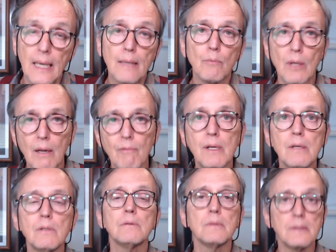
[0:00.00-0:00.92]
And whenever
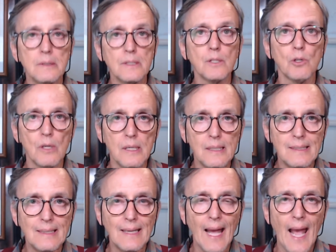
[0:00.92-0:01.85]
you're
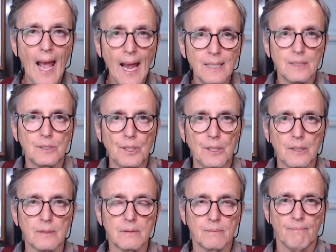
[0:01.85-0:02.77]

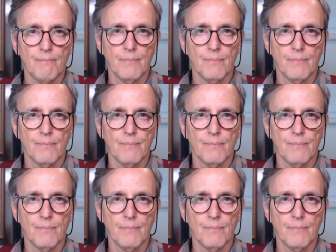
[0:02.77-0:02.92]
acting